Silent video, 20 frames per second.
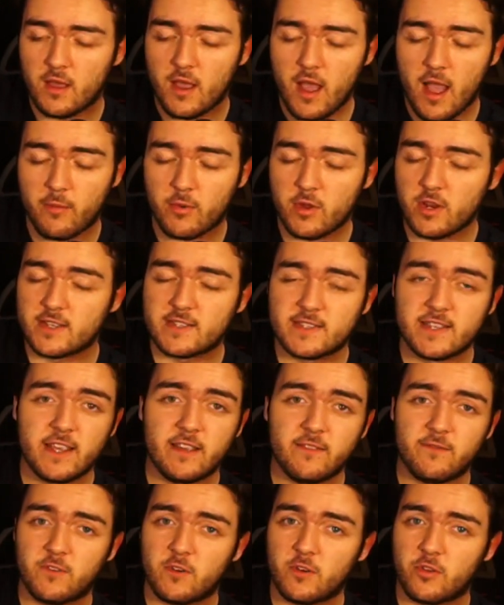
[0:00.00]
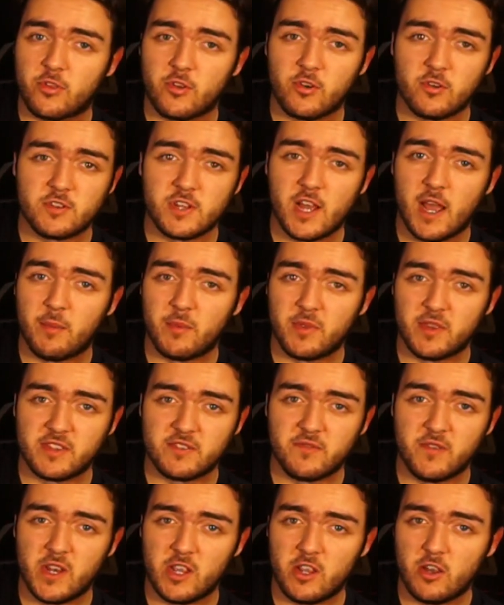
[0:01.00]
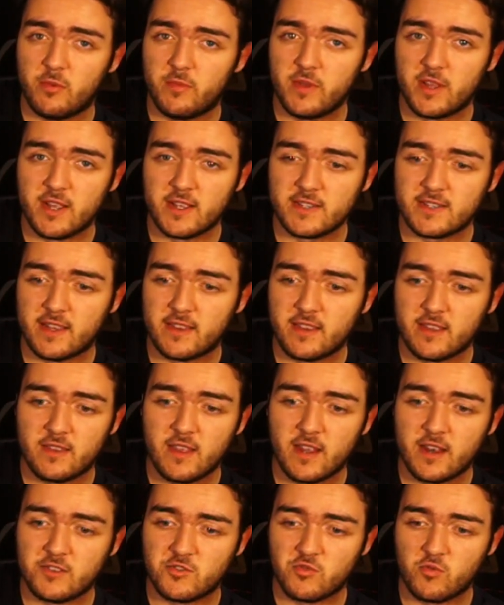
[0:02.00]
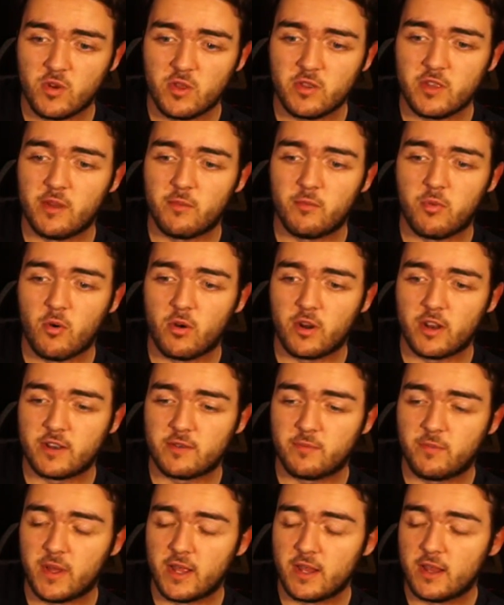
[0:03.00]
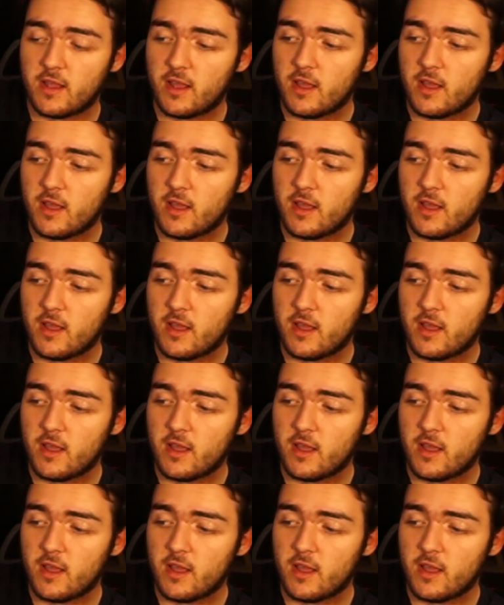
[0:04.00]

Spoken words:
I'm going to say it for a third time in this video because I think that it's really important, but